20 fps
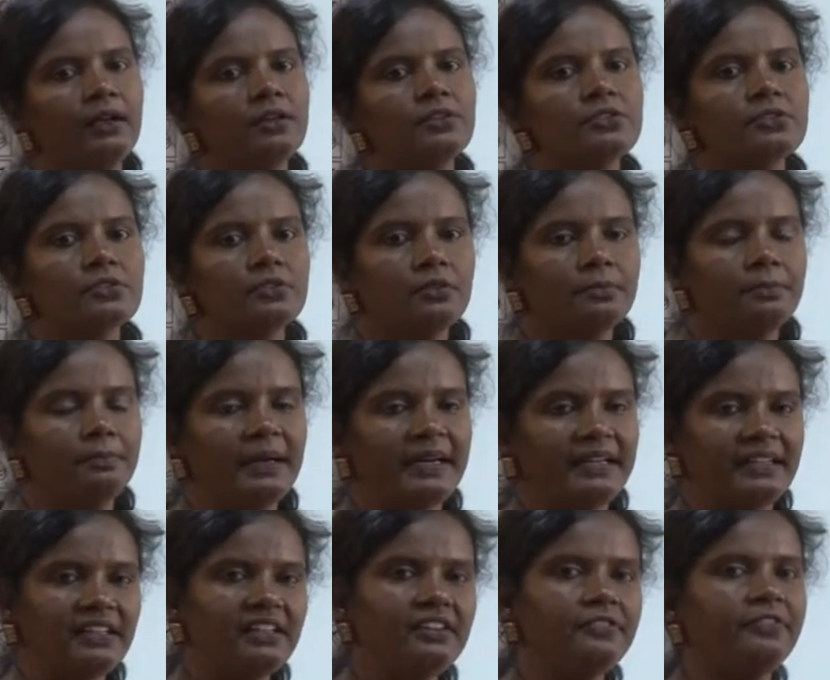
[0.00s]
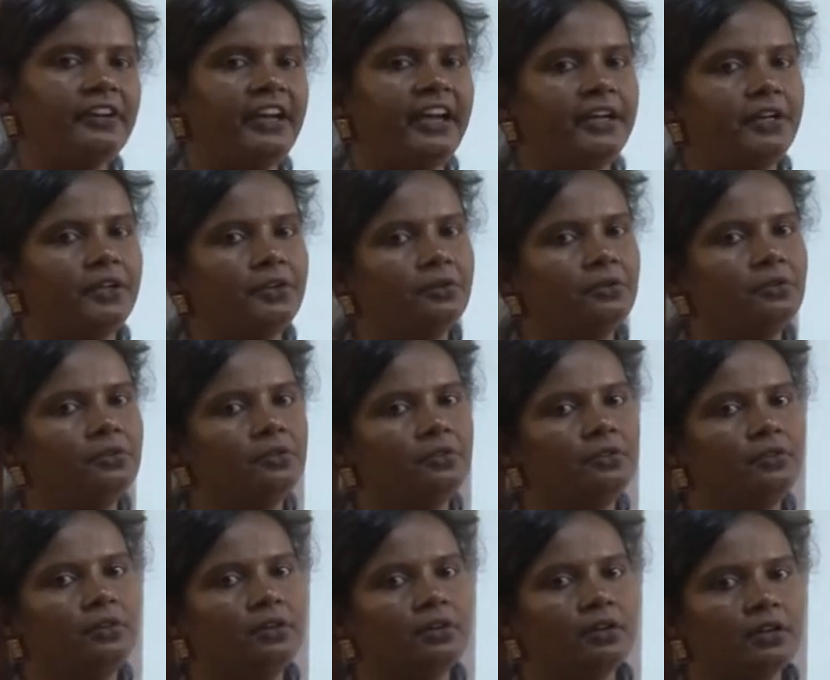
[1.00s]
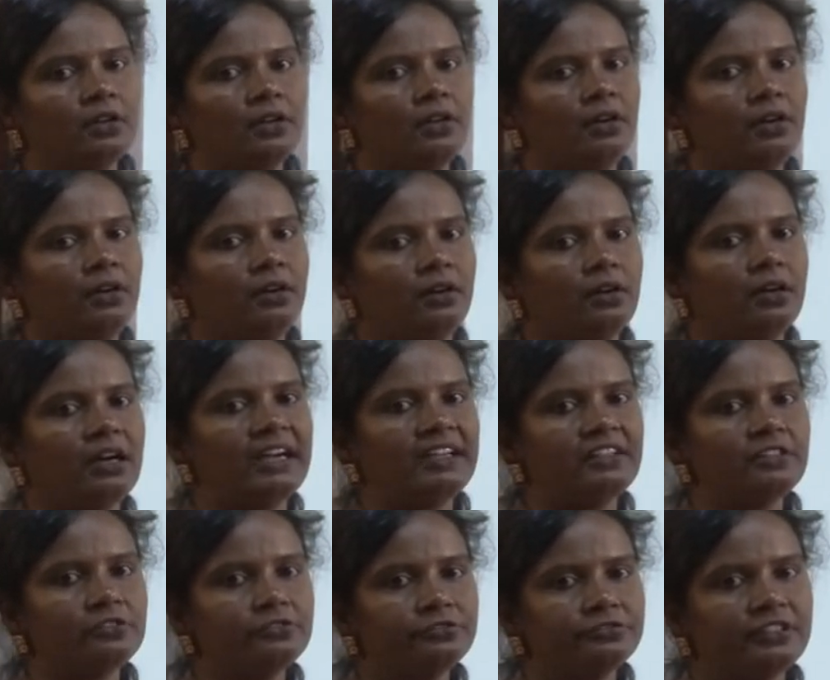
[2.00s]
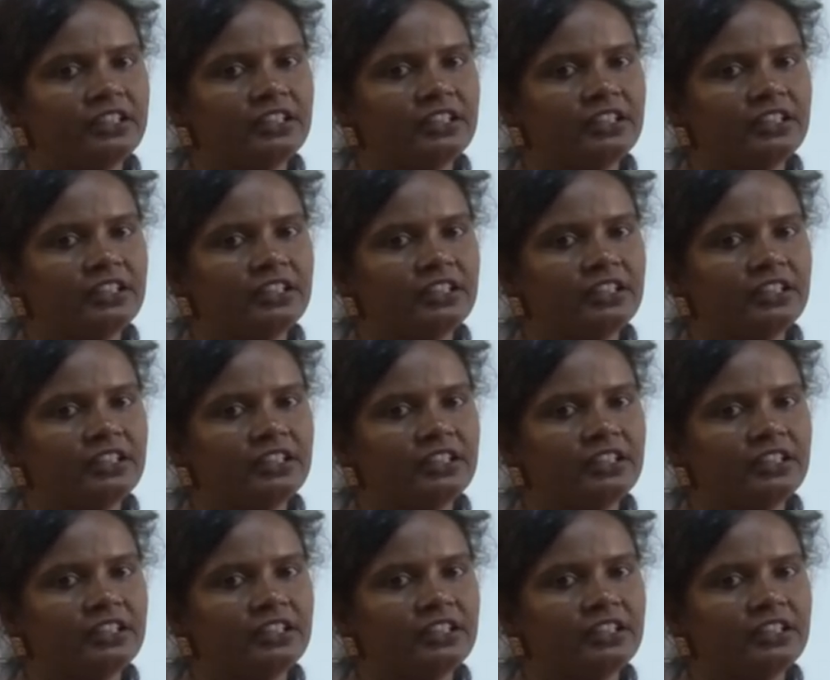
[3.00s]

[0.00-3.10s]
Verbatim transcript: So, better way to uh, cut off